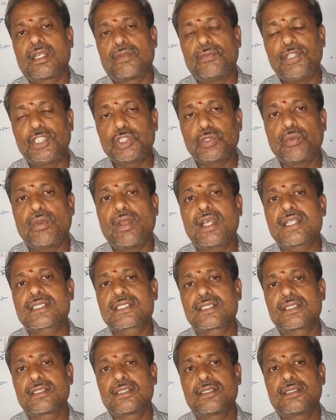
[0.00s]
which was
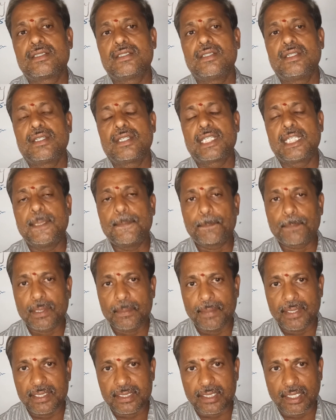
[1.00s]

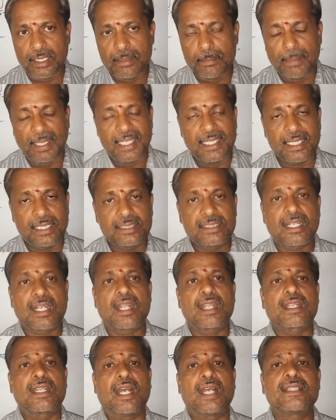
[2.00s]
implemented by
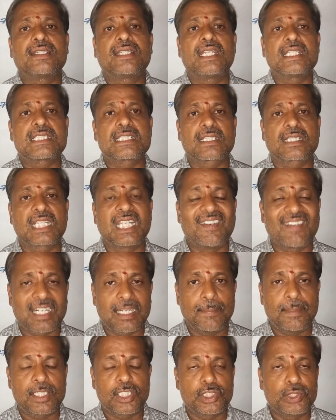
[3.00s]
Indira Gandhi's
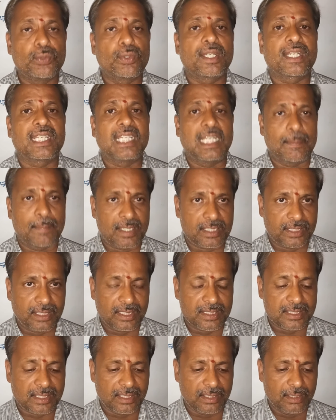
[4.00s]
government during
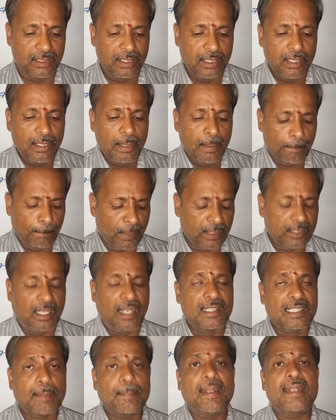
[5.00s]
emergency. But
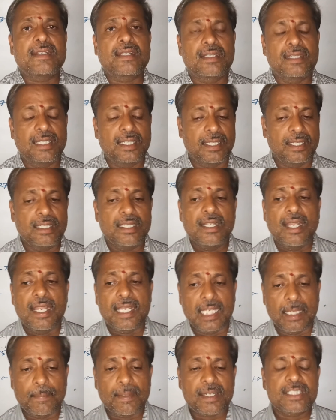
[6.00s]
ultimately,
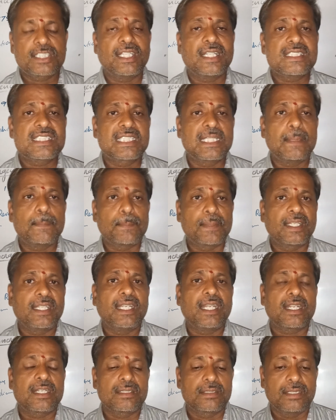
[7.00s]
emergency
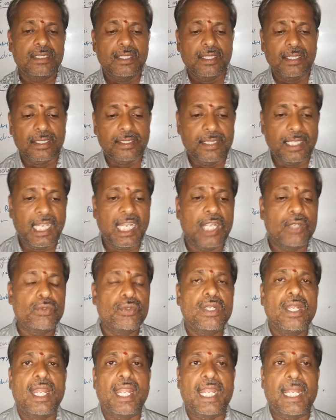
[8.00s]
period
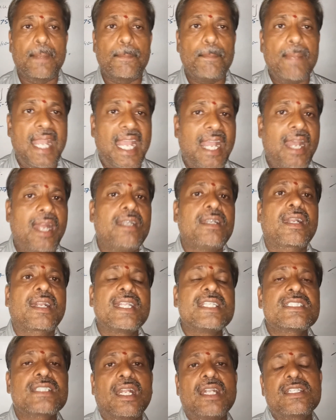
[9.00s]
gave a bad
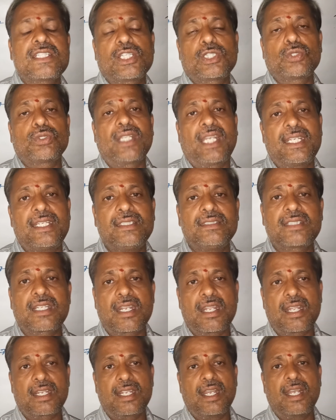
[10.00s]
result to the
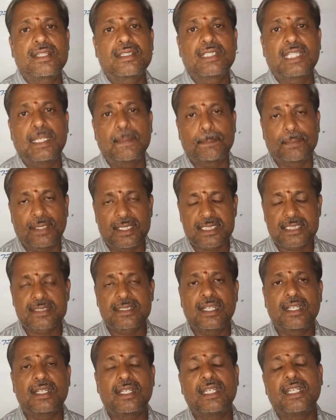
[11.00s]
Indira Gandhi
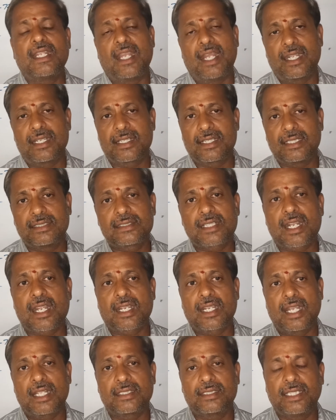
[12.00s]
personally and Indira
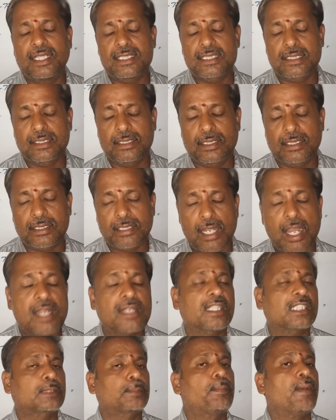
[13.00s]
Gandhi's
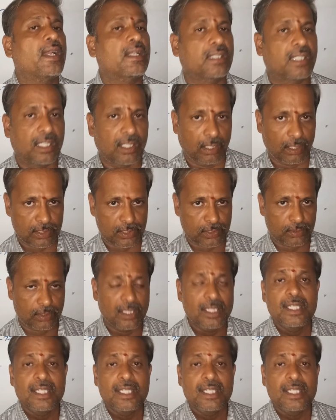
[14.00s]
Congress party also.